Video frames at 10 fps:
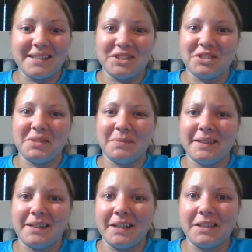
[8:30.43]
is just
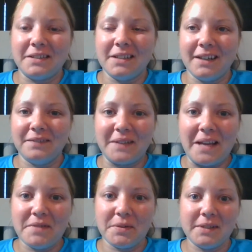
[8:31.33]
something that I have
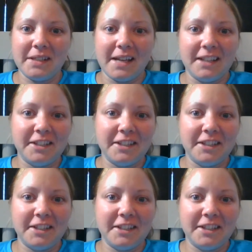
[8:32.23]
never really had